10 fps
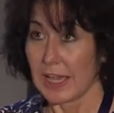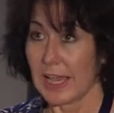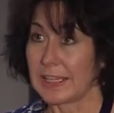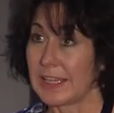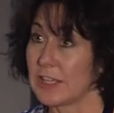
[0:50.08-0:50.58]

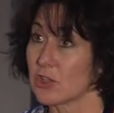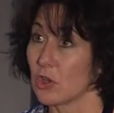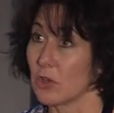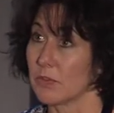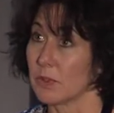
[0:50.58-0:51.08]
and each
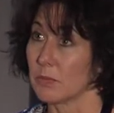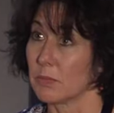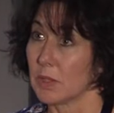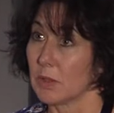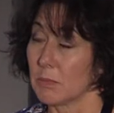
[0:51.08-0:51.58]
of them
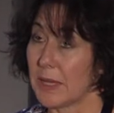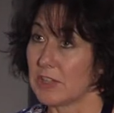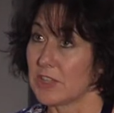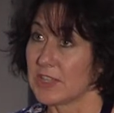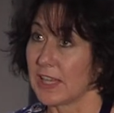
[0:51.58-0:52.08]

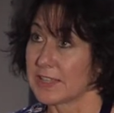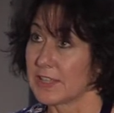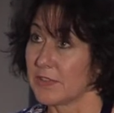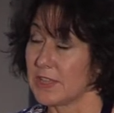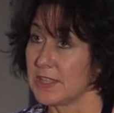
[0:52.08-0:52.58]
manages the
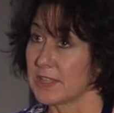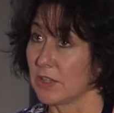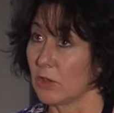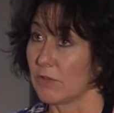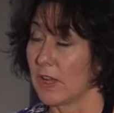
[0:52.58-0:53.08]
activities
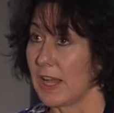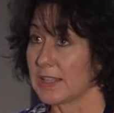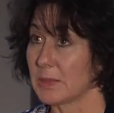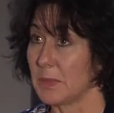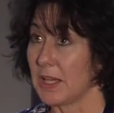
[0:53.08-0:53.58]
of
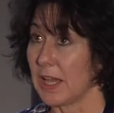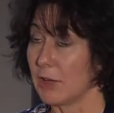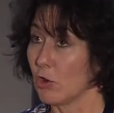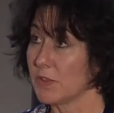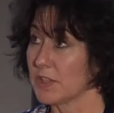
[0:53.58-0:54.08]
ASME and
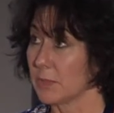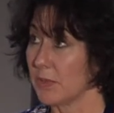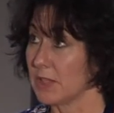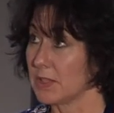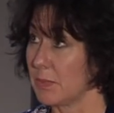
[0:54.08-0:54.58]
offers
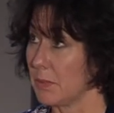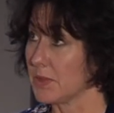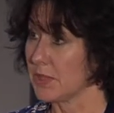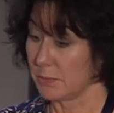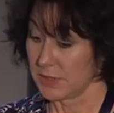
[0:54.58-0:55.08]
something to
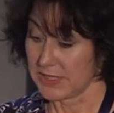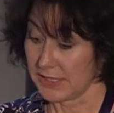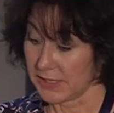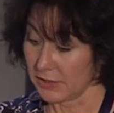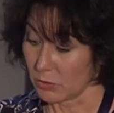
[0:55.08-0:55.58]
members in a
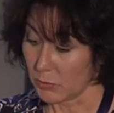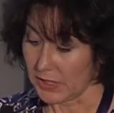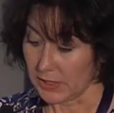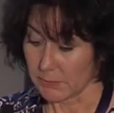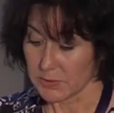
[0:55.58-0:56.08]
particular way.